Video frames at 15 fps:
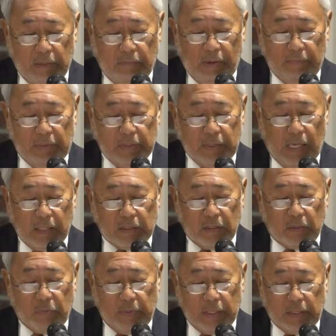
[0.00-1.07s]
Reverend
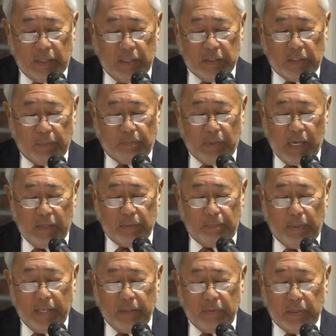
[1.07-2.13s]
Dr. Quick is a proud
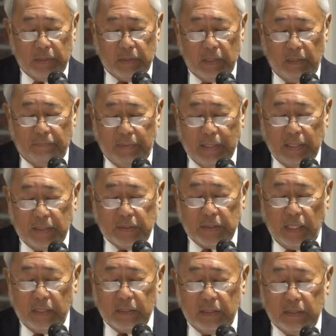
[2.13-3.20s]
parent of
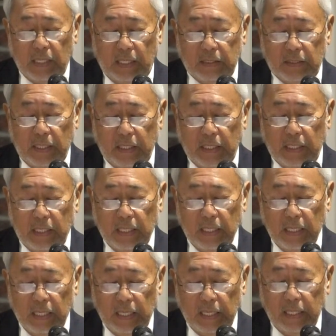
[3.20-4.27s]
Alexander Dante
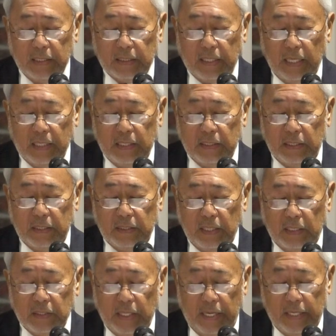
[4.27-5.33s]
and Kennedy
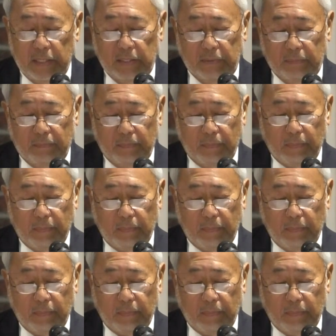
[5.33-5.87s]
Danielle.